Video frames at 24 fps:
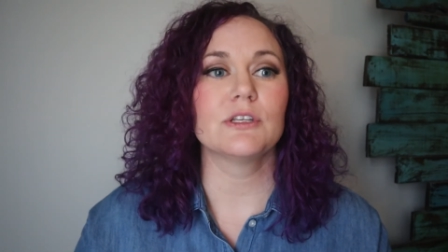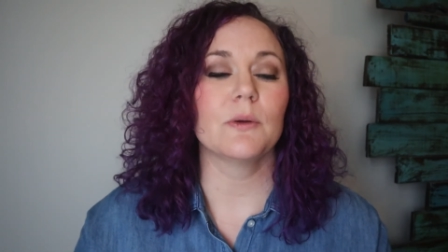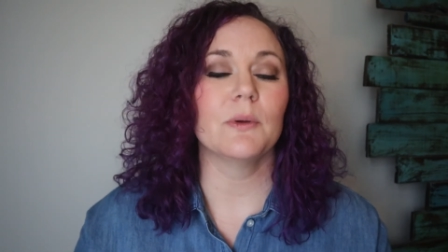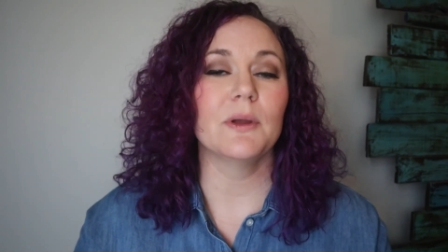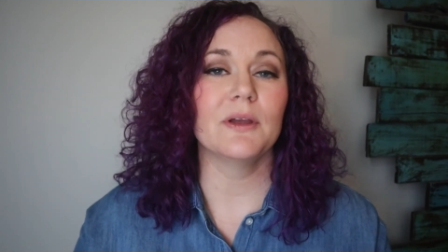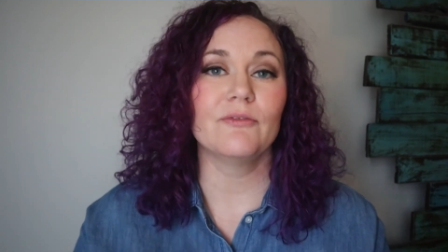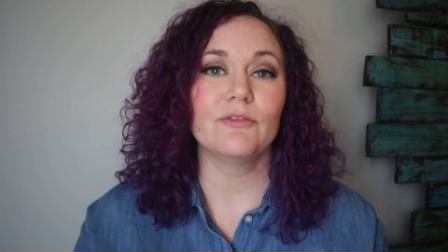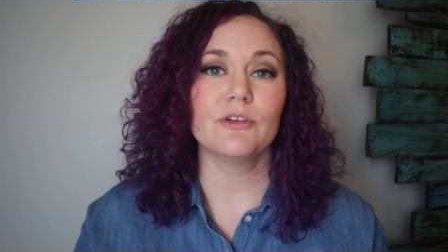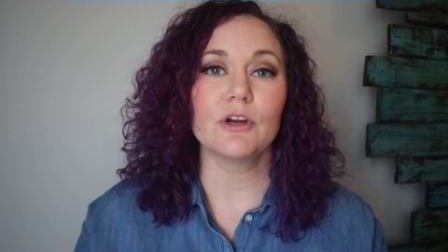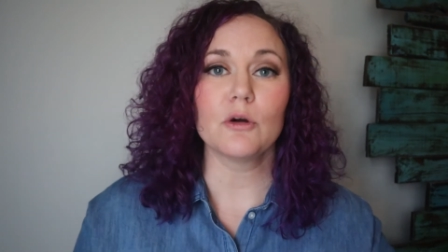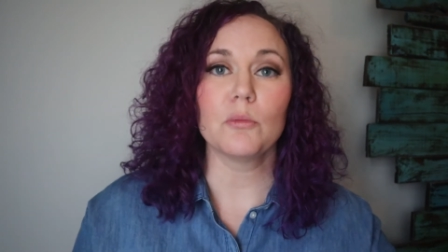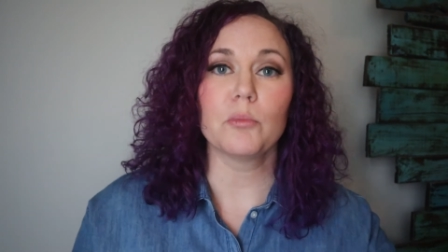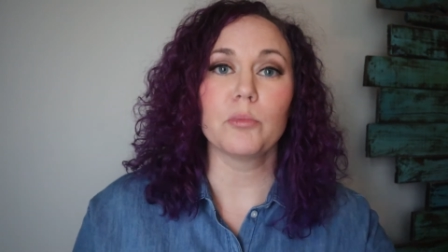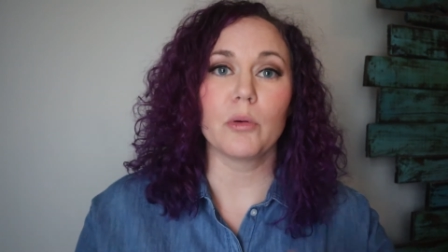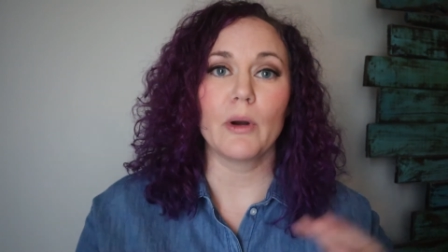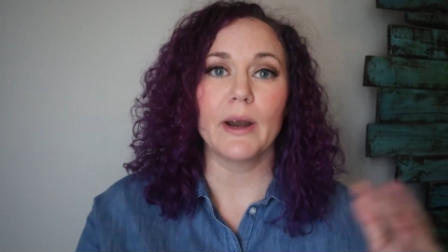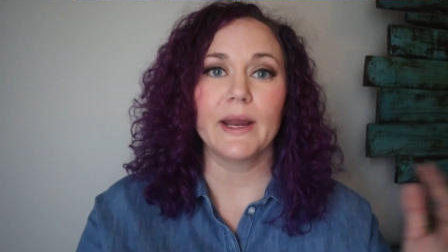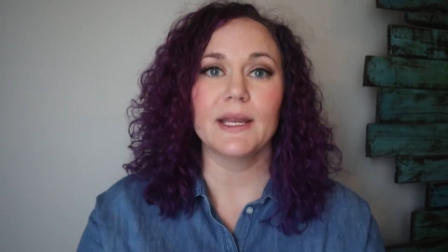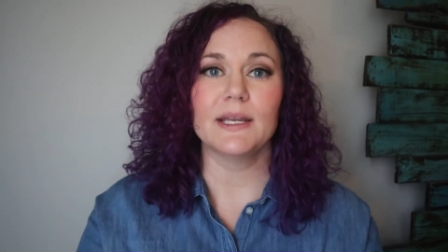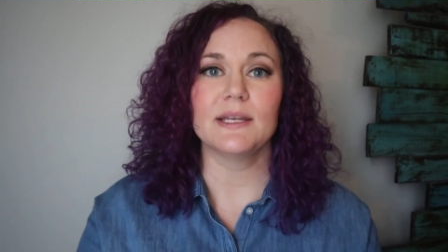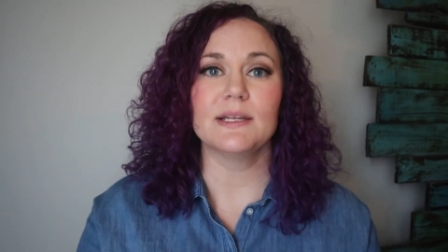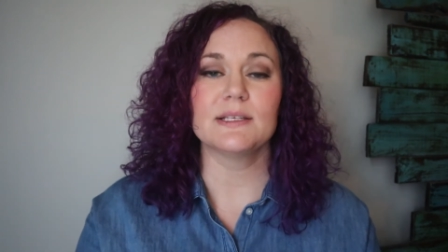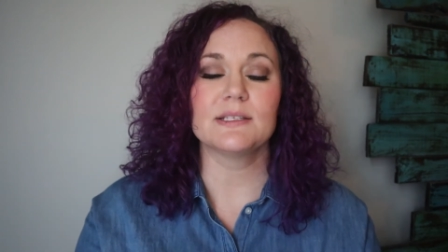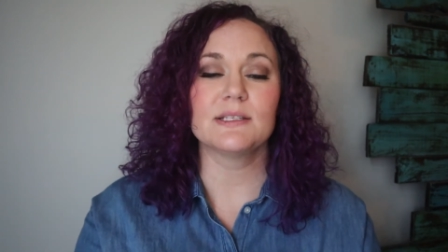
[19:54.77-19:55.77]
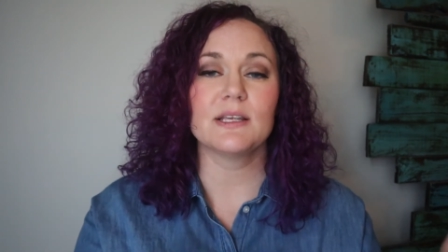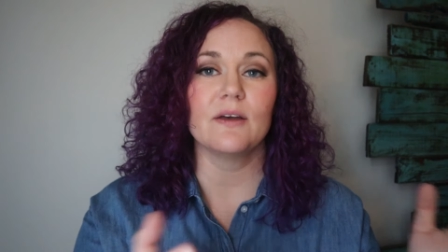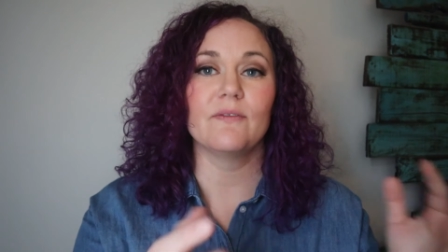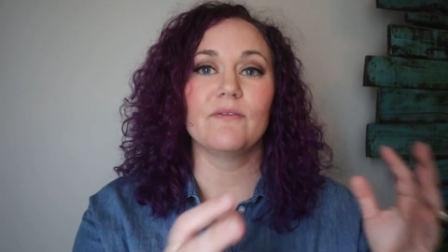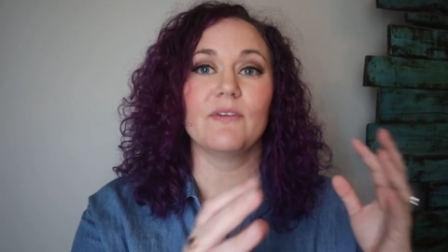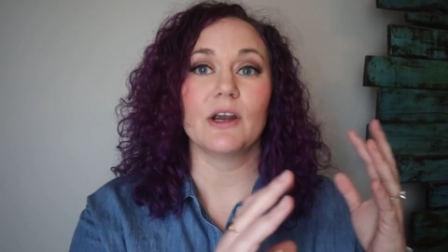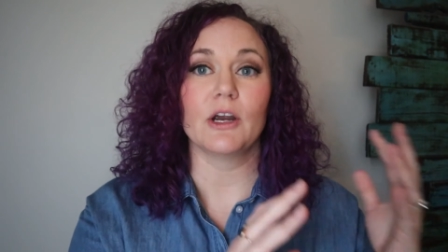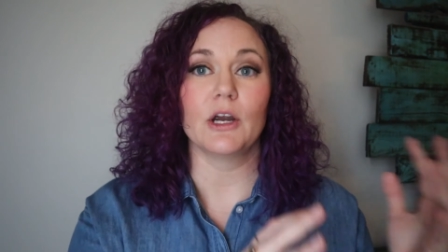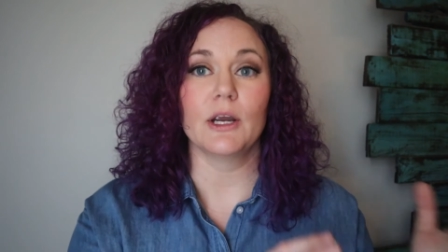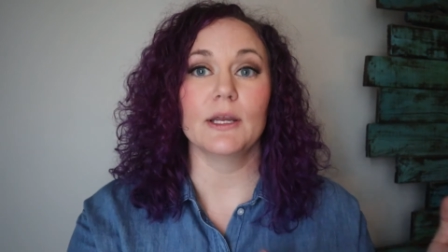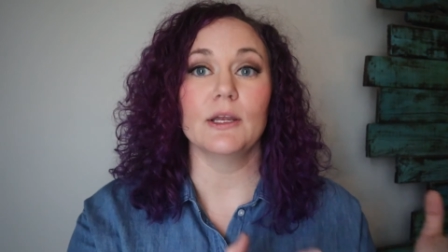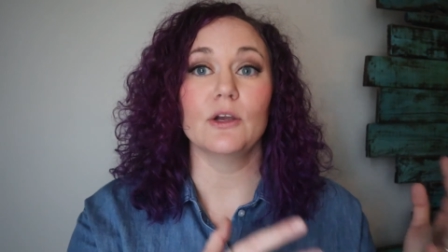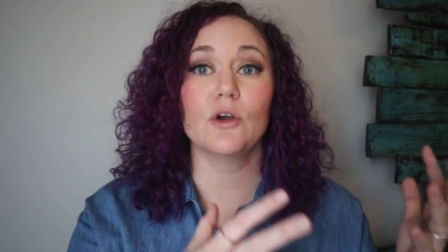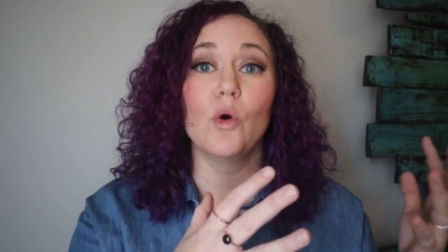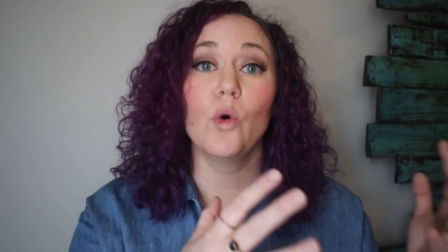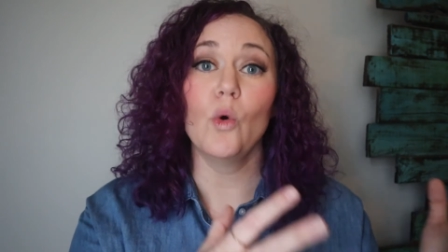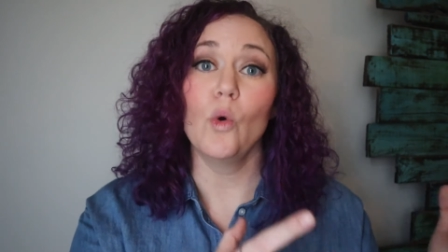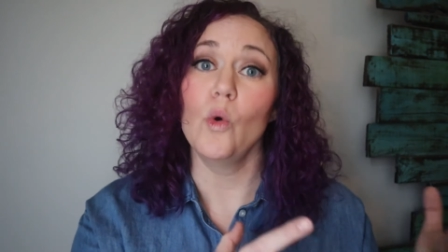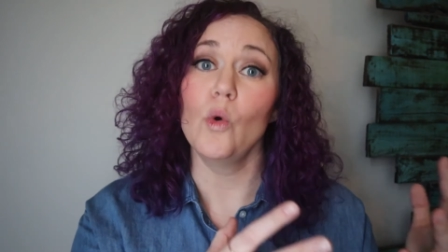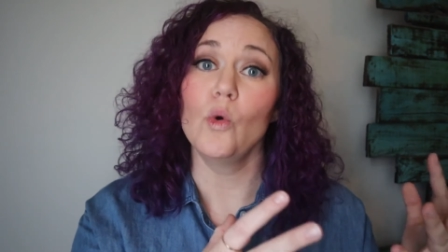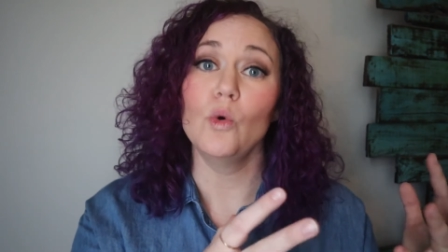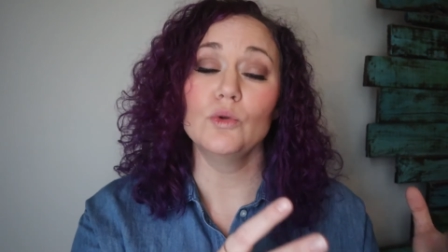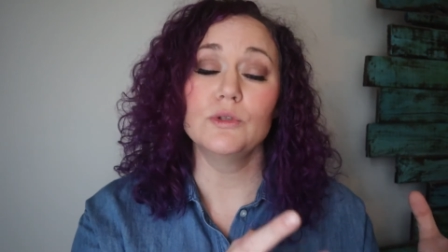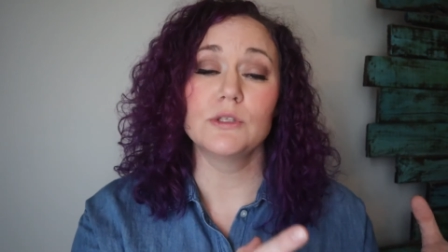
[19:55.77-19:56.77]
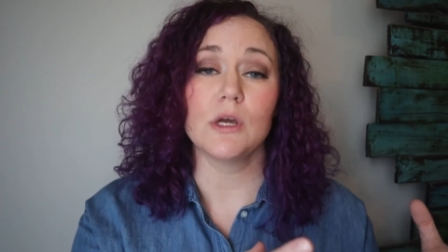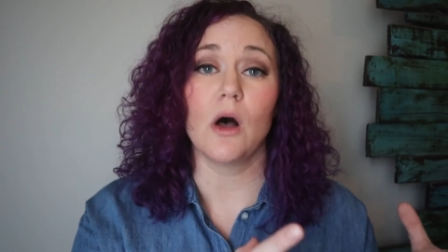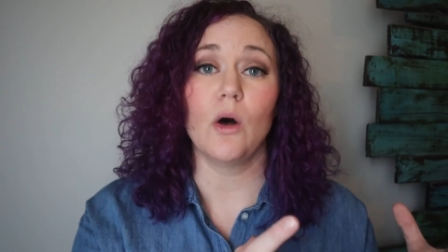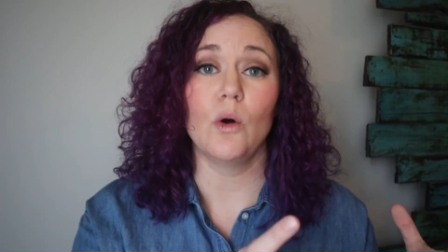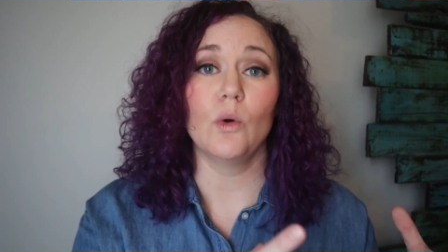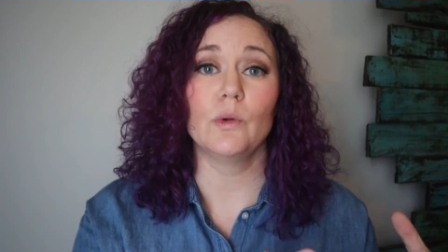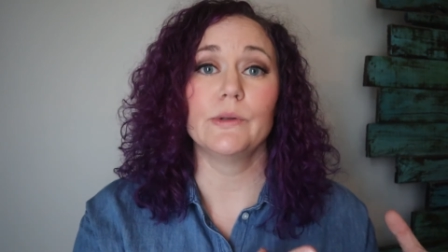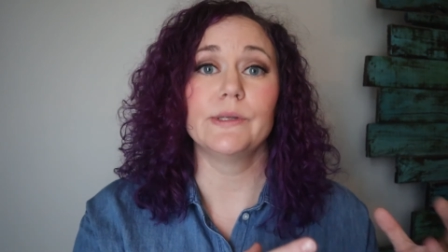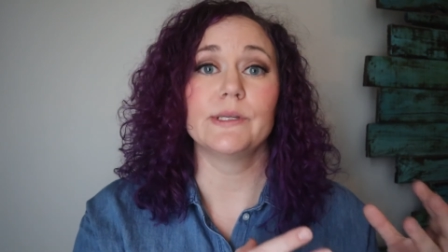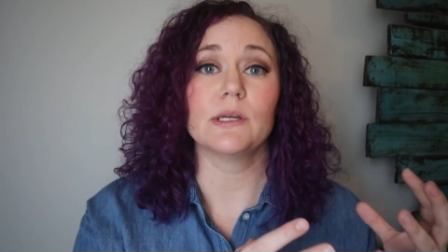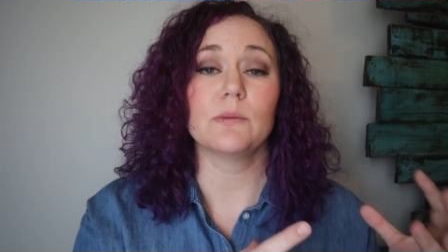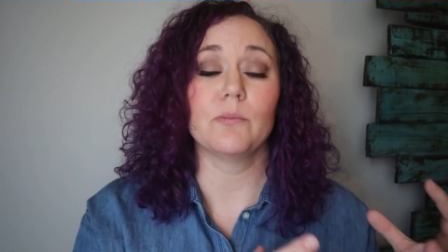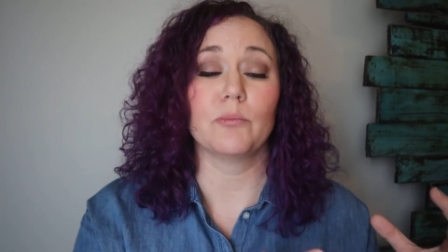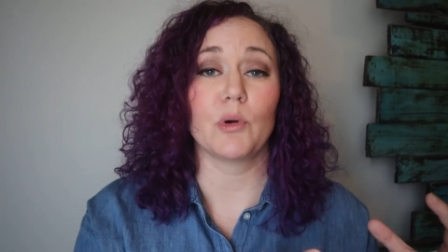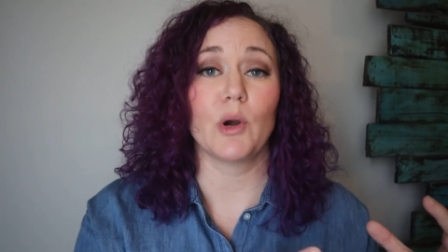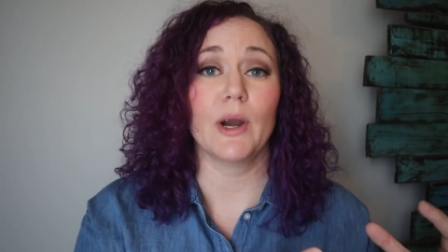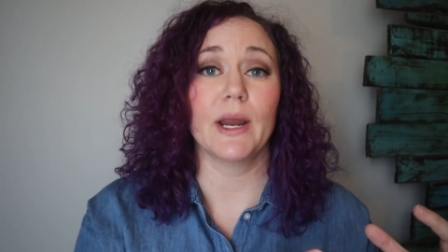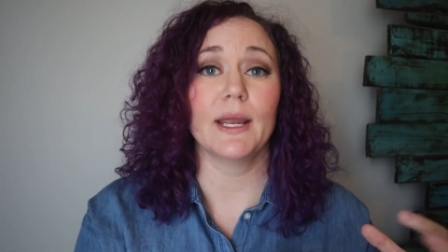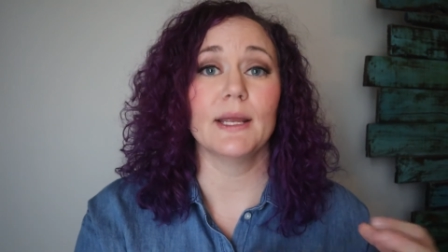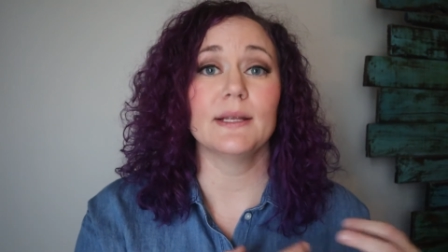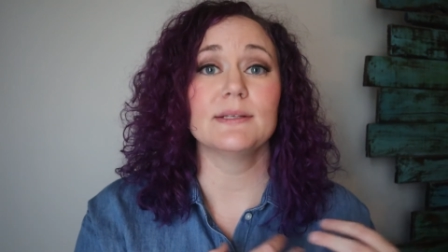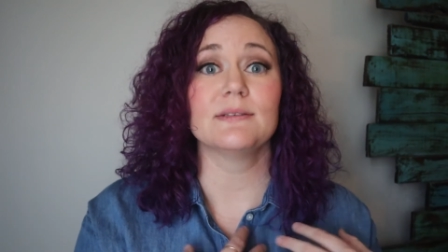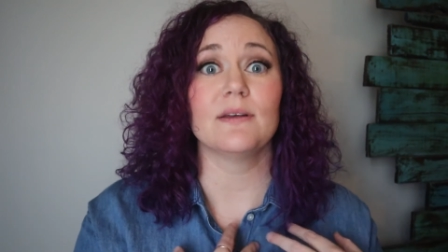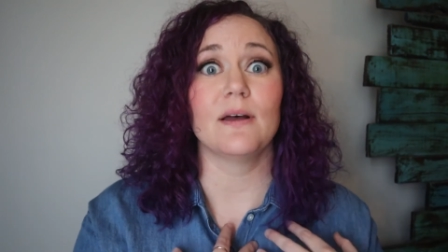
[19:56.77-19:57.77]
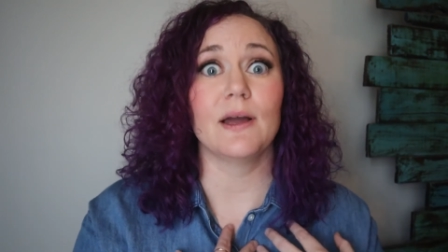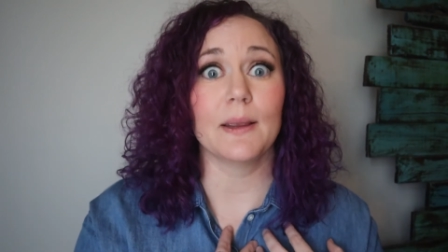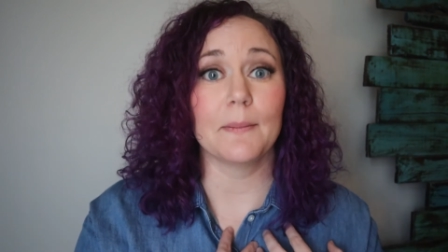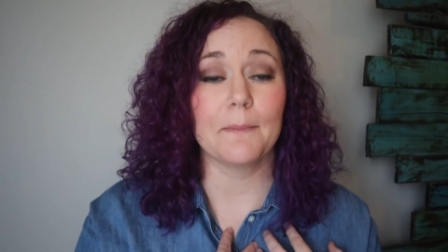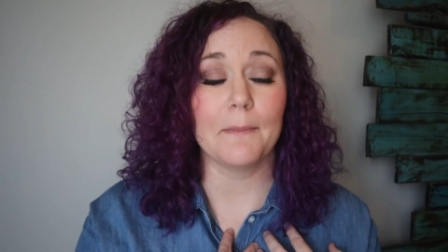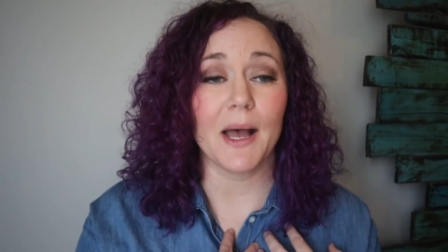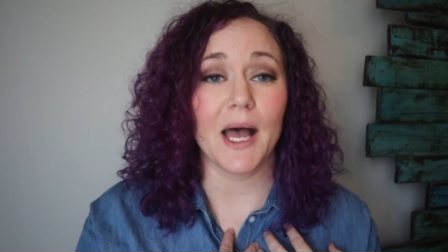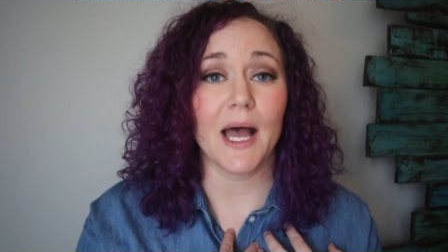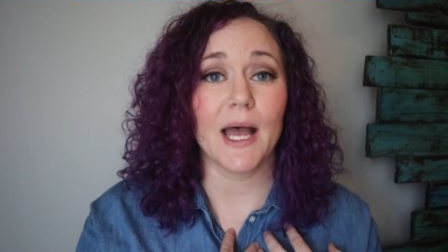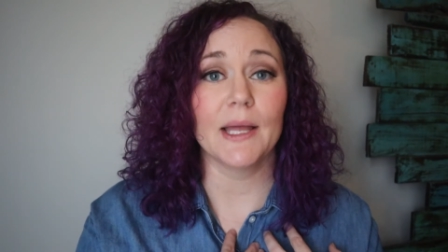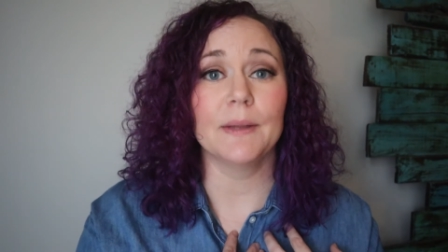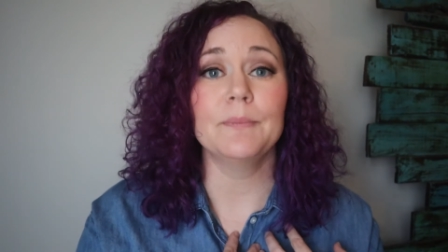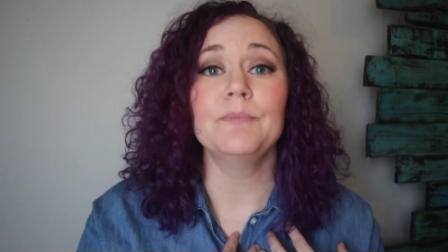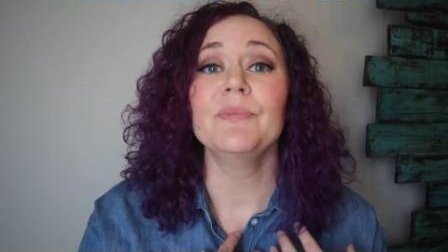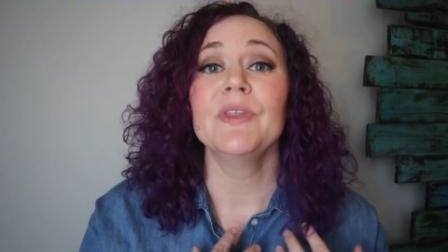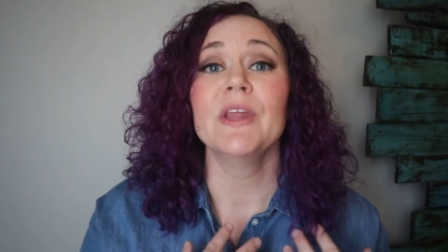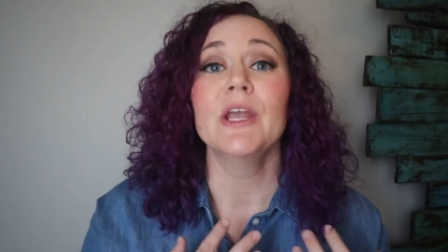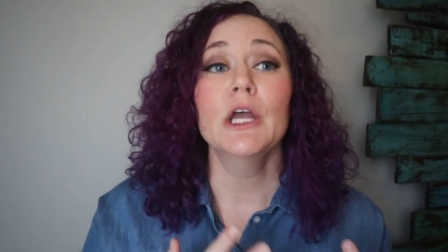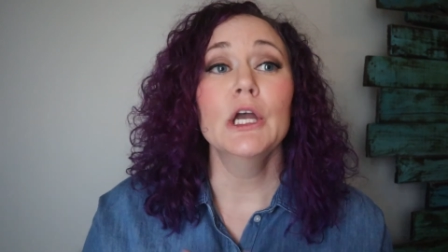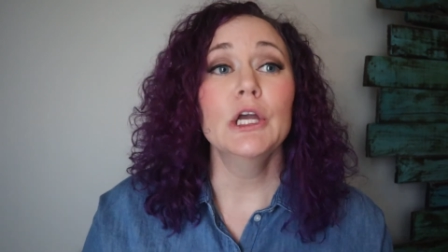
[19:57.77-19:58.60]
So if your brand is a very cool toned brand like mine,